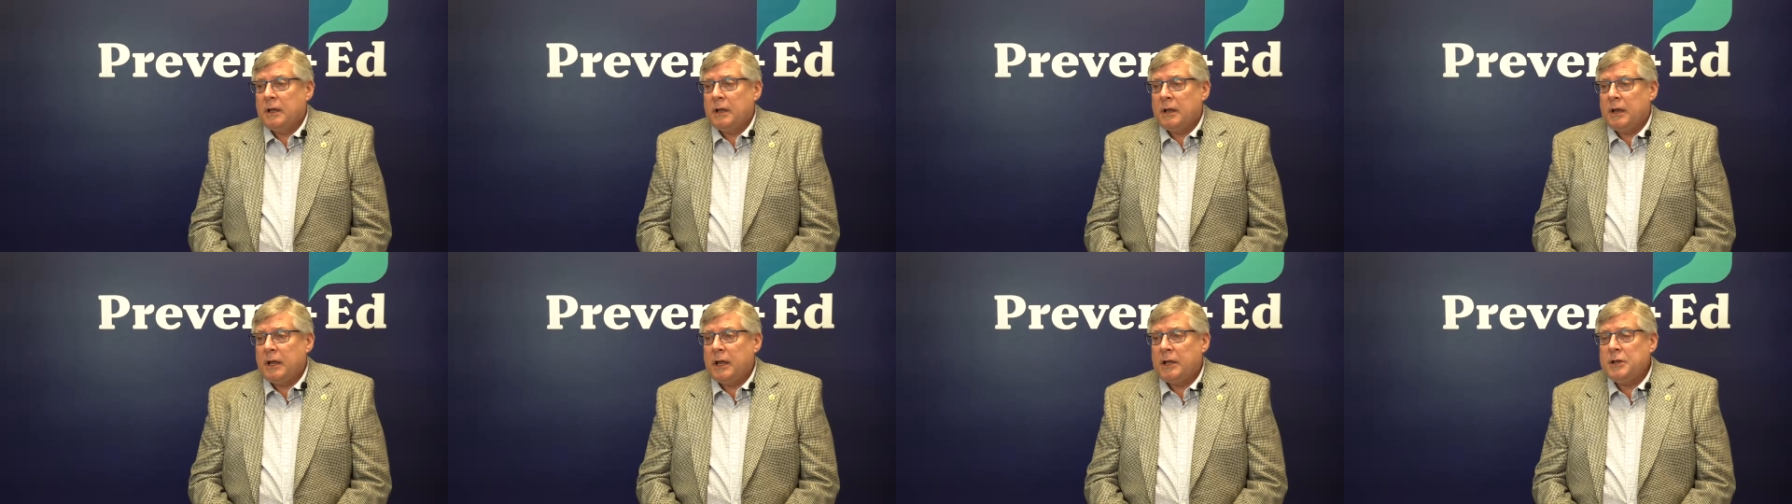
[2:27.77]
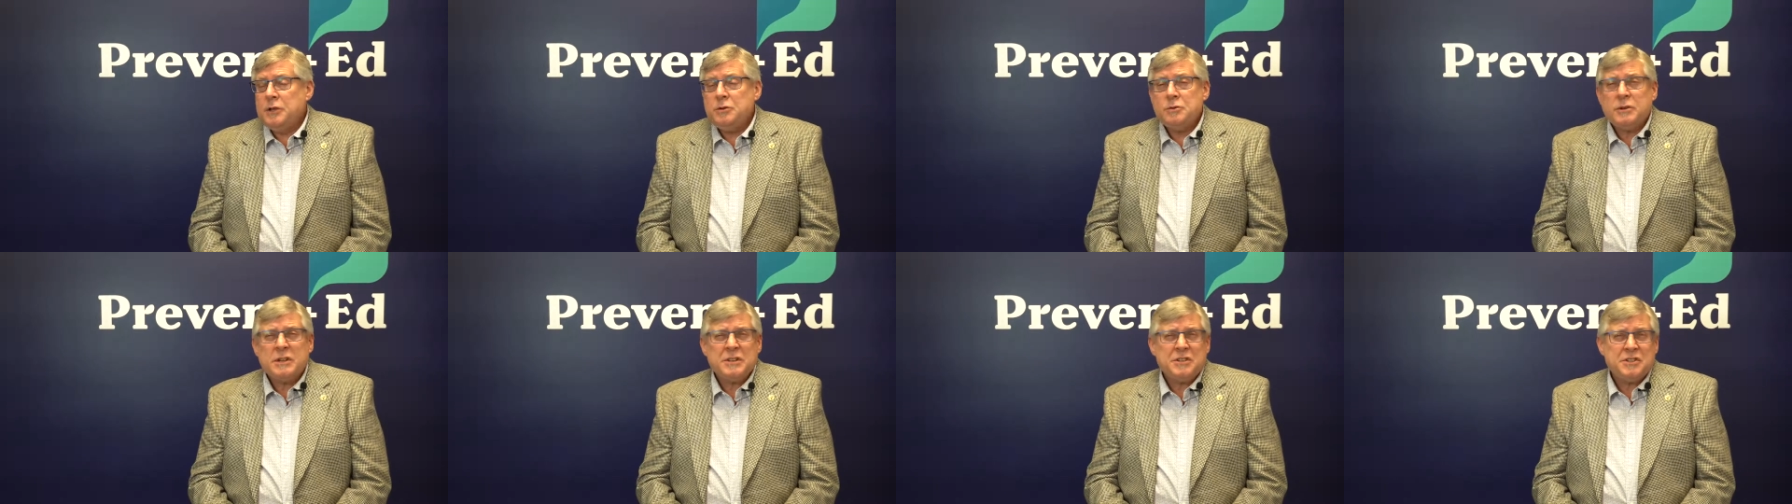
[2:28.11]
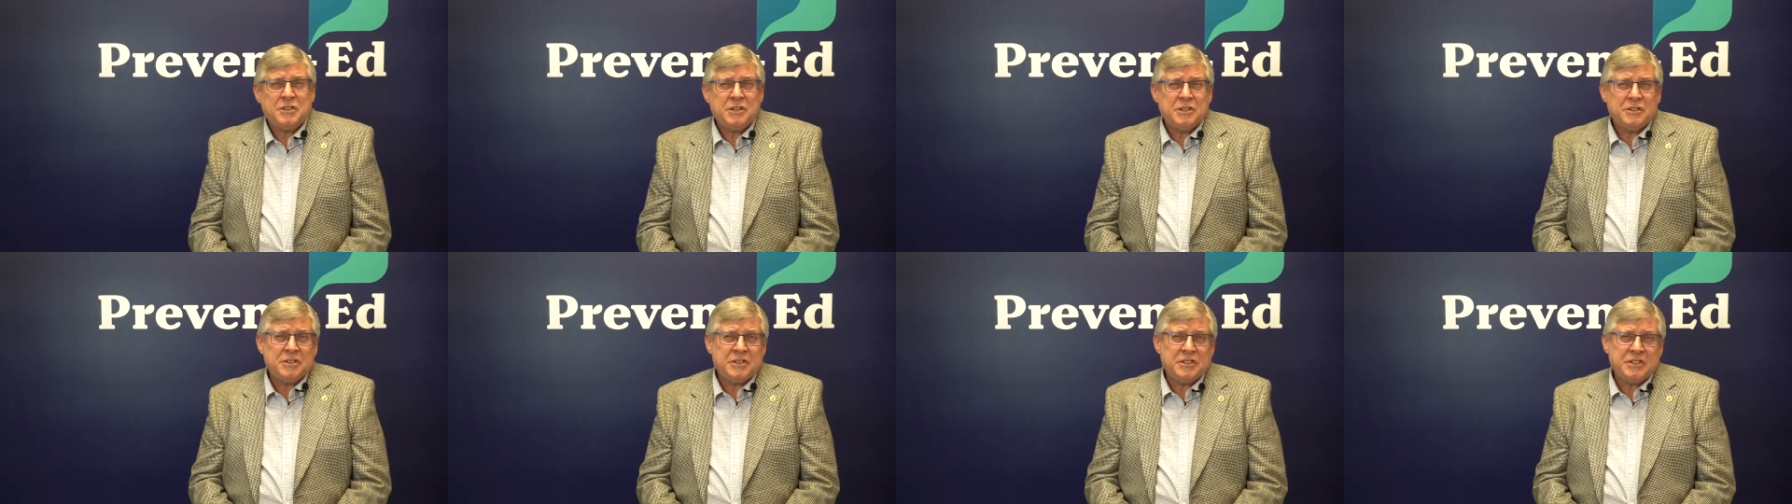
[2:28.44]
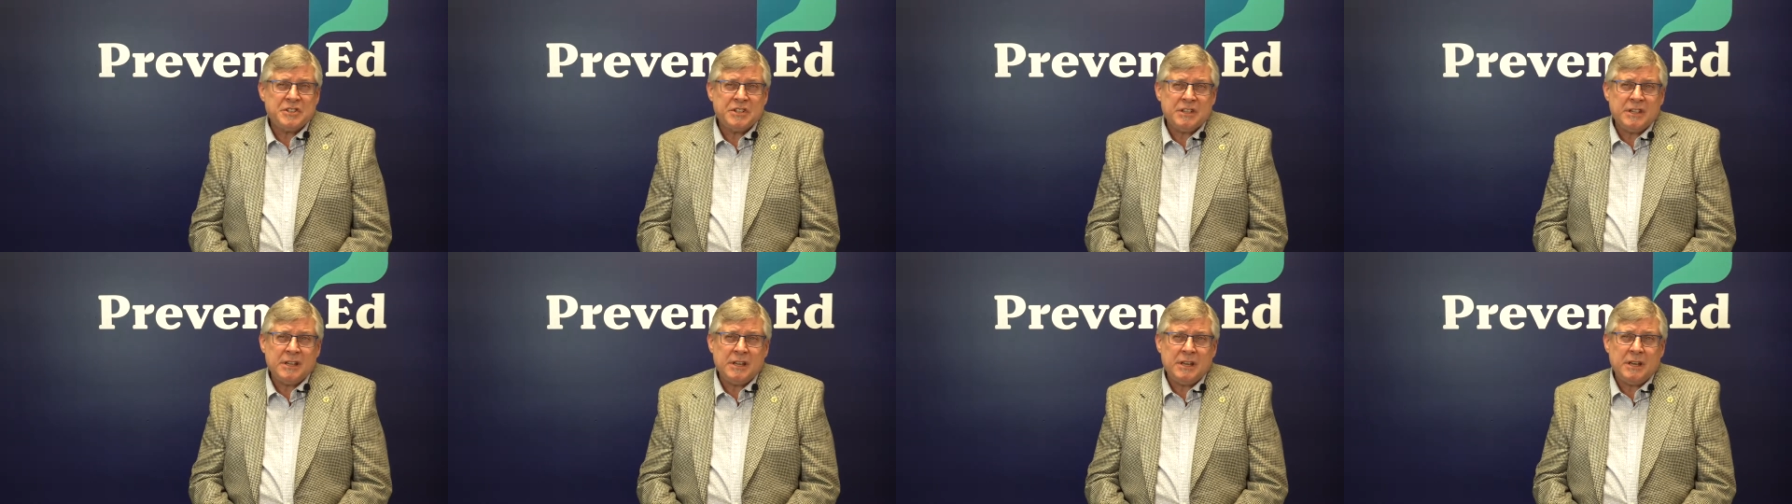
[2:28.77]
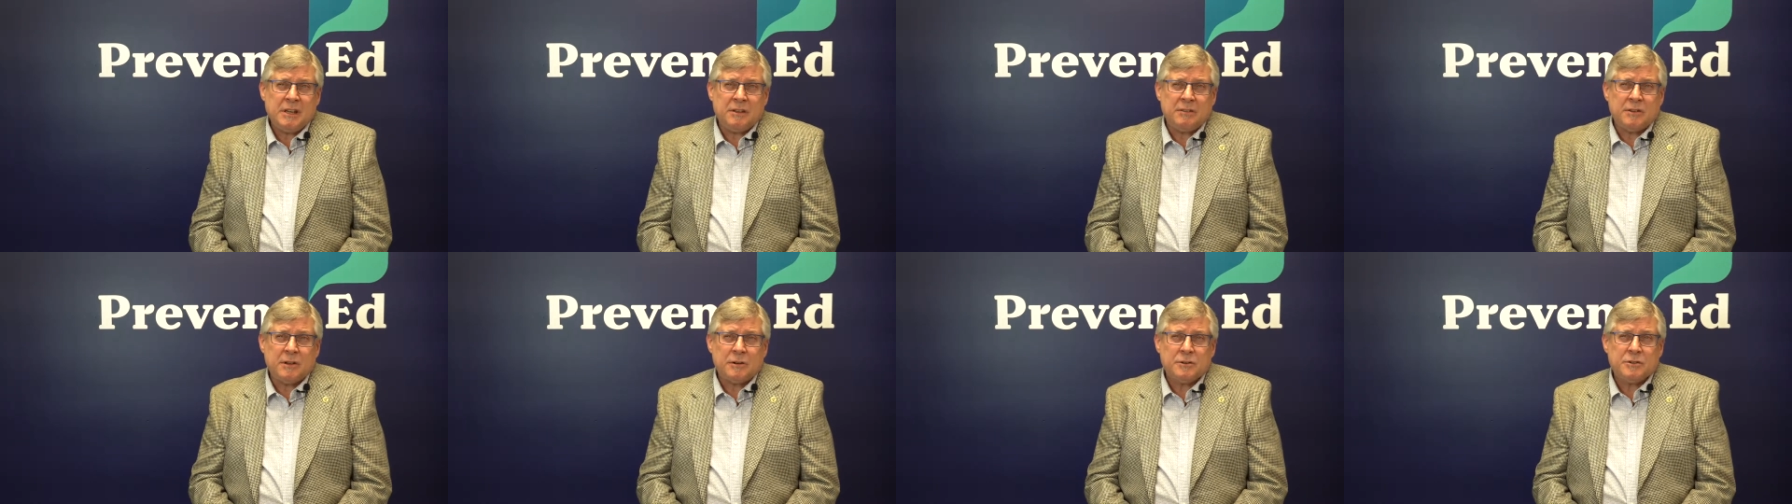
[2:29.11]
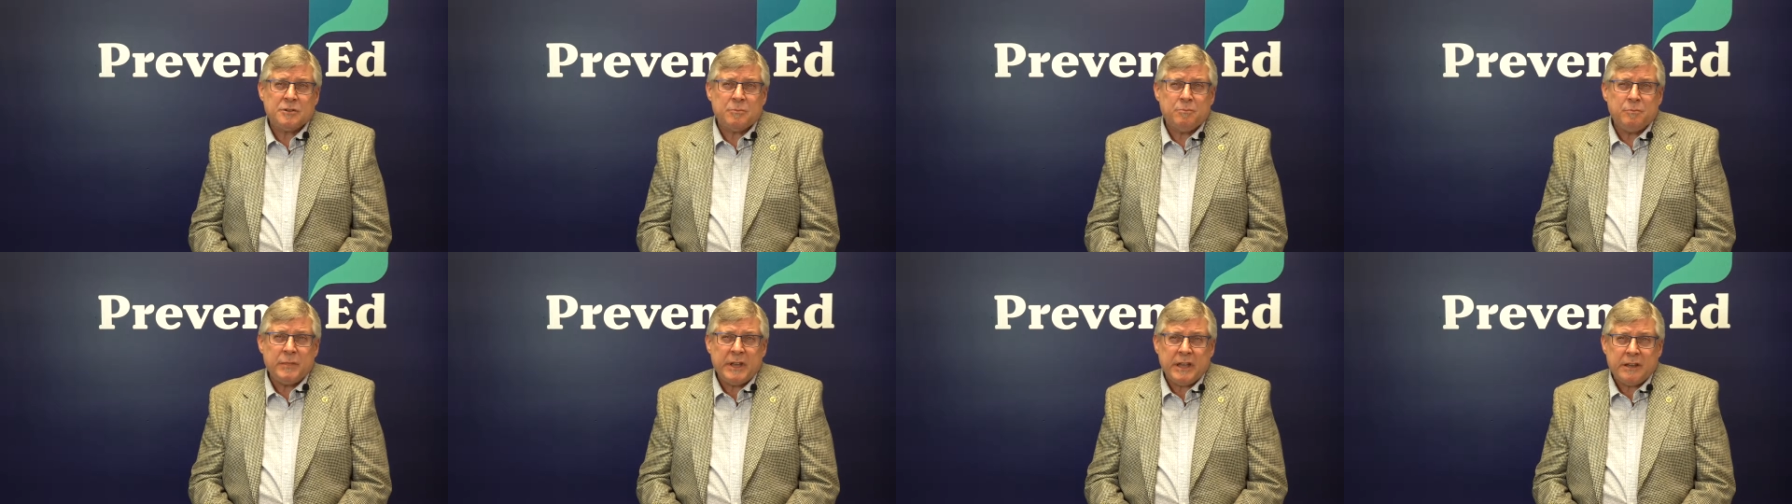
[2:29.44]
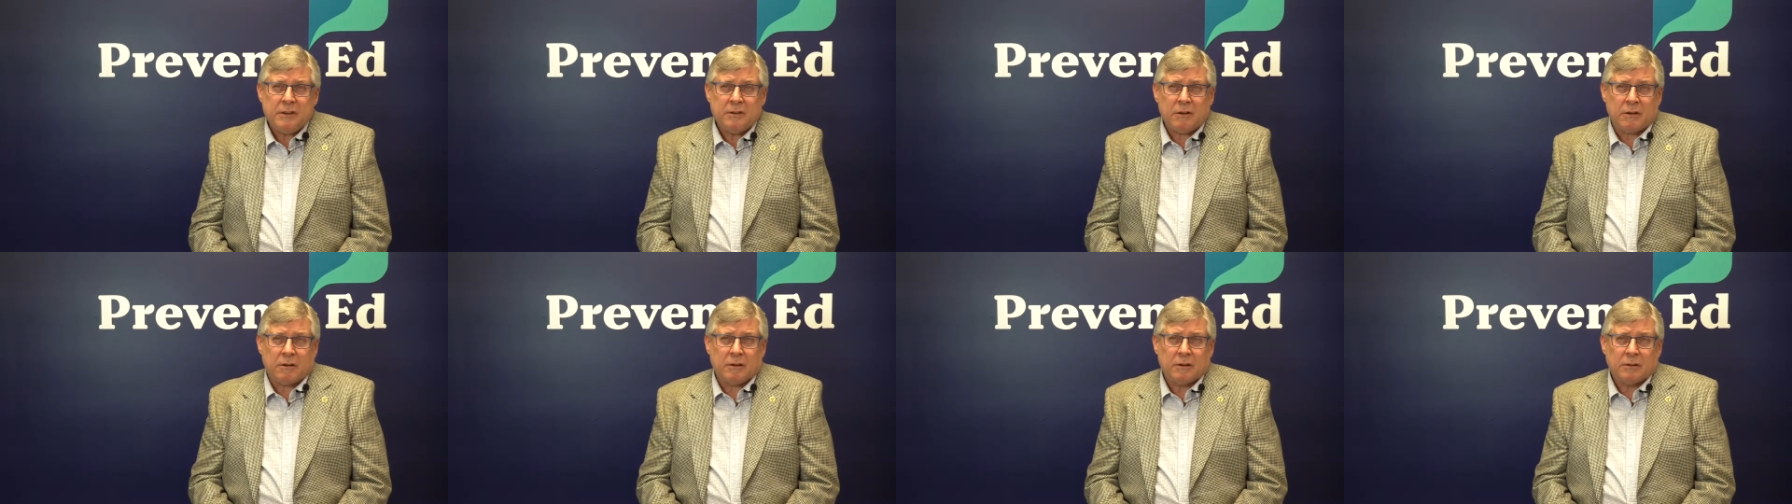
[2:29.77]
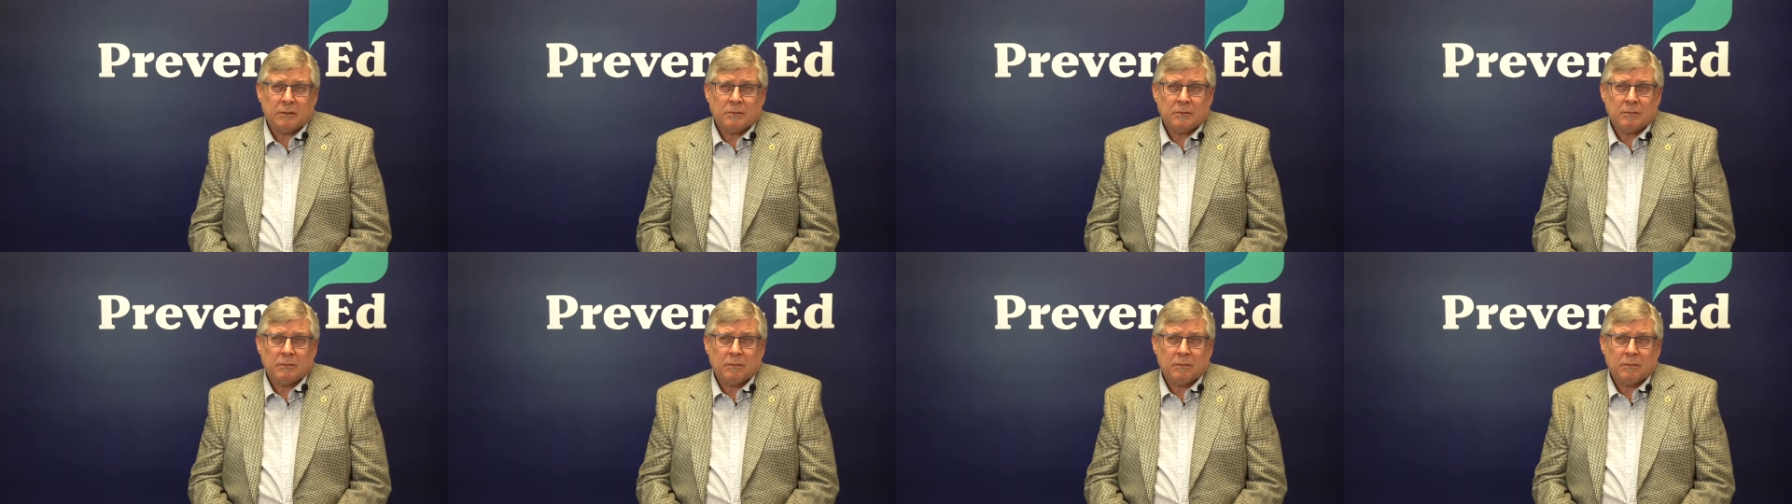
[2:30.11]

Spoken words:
And you could just see their demeanor,